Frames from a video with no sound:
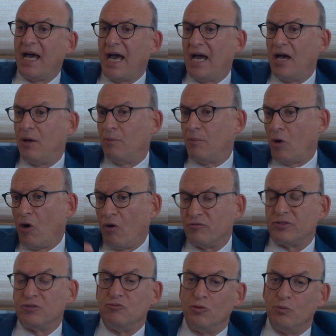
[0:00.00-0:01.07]

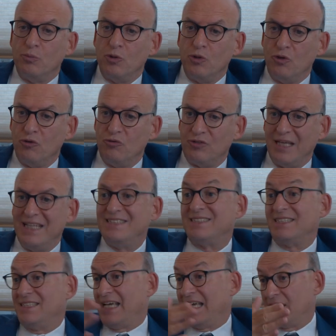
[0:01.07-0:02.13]
often removed
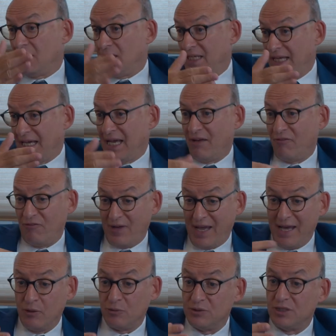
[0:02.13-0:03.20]
incidentally,
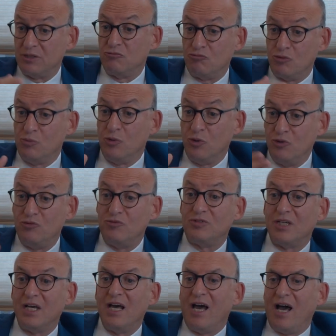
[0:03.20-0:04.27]
found and removed
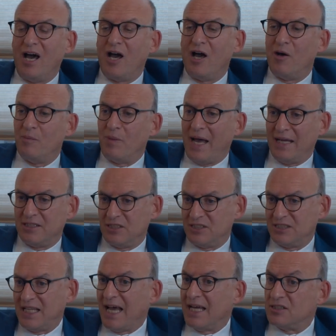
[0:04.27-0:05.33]
at a
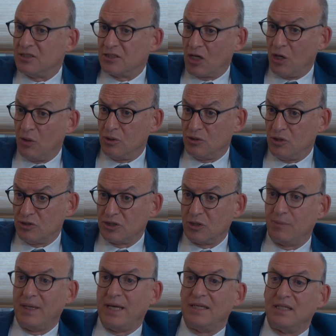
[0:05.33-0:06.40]
standard
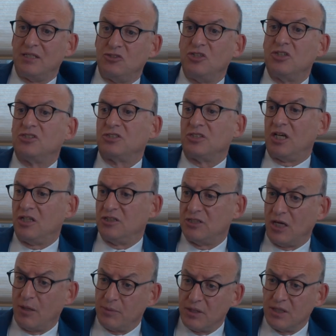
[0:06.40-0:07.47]
colonoscopy, and it just turns
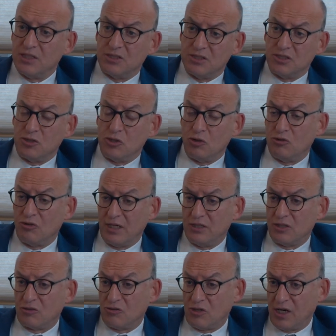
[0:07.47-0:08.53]
up that this is a
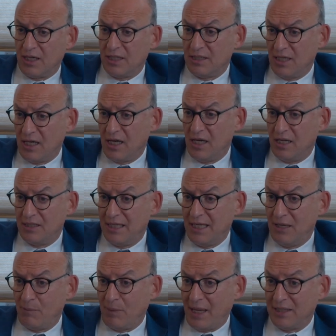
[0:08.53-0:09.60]
neuroendocrine
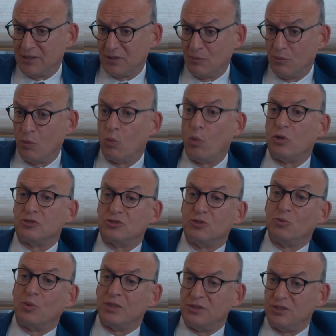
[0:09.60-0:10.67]
neoplasm. What
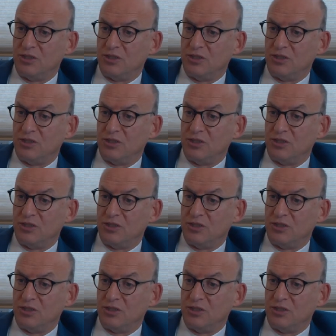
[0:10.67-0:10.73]
should one